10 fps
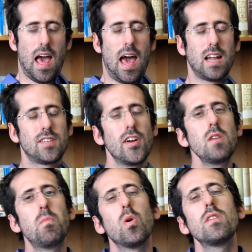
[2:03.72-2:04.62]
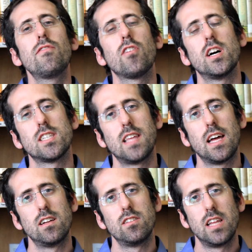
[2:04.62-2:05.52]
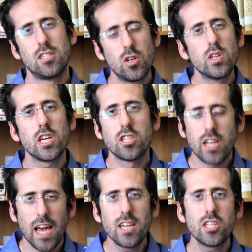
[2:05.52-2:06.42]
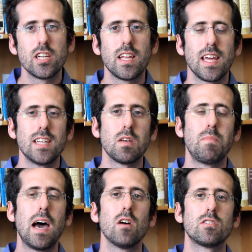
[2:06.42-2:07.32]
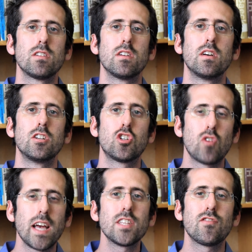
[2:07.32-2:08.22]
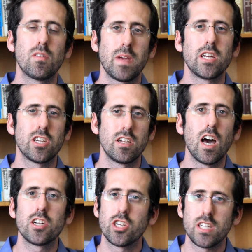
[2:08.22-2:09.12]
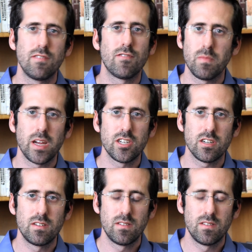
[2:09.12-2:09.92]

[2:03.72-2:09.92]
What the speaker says: And it's very important for us that Jewish education is about transformation, not just information.